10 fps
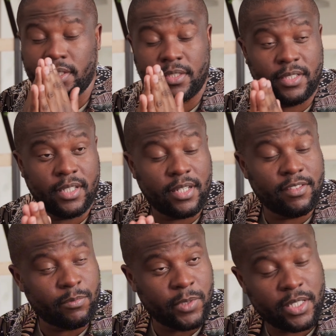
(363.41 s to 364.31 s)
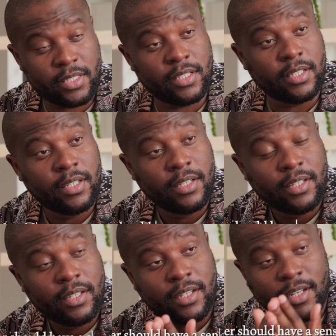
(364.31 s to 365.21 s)
You should have a sense of
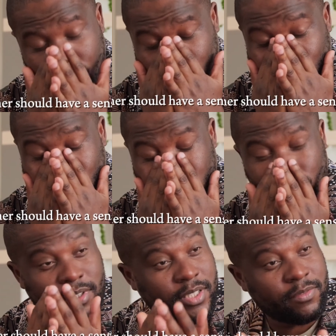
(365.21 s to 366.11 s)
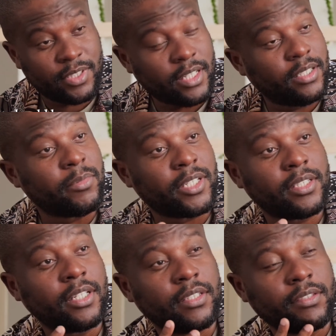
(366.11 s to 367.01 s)
self-worth and identity,
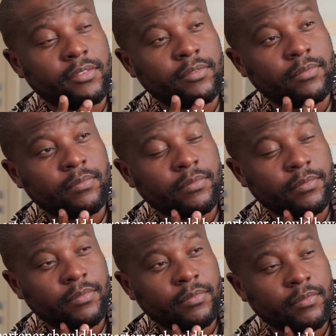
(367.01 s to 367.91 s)
not needing to have